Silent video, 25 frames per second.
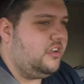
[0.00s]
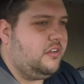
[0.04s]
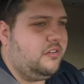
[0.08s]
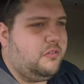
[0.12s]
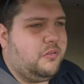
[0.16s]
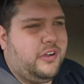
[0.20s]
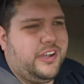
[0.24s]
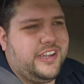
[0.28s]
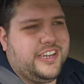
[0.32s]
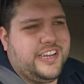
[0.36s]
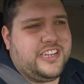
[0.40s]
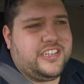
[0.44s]

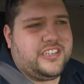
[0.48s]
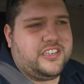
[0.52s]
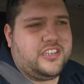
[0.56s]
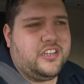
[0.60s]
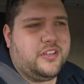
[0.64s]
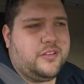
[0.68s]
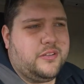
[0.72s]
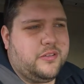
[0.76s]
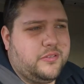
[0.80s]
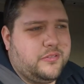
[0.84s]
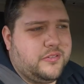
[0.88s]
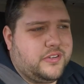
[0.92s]
what I need to
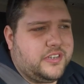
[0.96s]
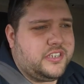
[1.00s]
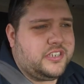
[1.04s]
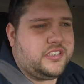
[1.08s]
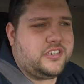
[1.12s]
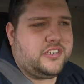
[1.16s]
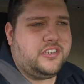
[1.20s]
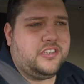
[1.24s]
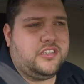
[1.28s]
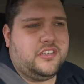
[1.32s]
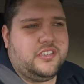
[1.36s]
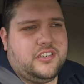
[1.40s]
do
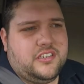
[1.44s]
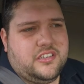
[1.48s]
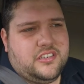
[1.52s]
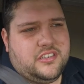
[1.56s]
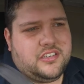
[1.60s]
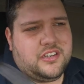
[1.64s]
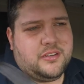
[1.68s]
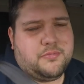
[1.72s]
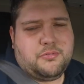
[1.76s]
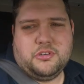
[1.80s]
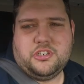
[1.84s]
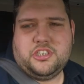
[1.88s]
is
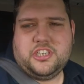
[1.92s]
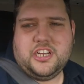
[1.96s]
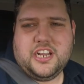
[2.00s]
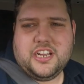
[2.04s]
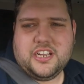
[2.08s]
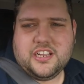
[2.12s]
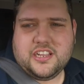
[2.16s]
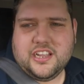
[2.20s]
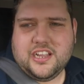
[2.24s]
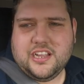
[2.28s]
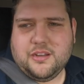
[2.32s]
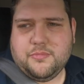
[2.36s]
double
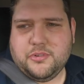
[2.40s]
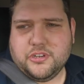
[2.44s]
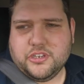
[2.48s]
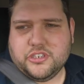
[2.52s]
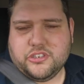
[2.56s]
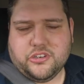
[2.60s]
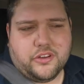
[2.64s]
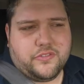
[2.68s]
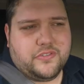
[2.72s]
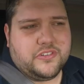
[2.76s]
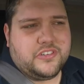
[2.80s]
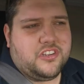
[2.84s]
check how much
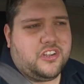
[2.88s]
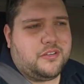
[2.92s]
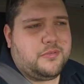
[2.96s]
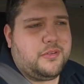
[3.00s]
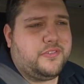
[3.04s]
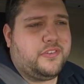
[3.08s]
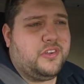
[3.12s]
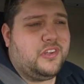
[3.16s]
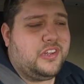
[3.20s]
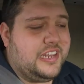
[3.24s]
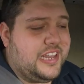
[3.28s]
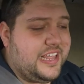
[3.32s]
driving time
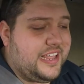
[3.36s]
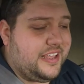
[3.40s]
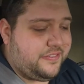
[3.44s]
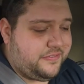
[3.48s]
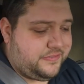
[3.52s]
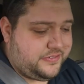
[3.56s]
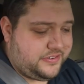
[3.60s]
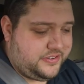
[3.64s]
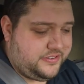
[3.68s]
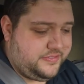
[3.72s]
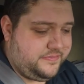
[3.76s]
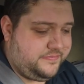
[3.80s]
I've got
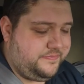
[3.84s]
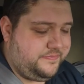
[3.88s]
left.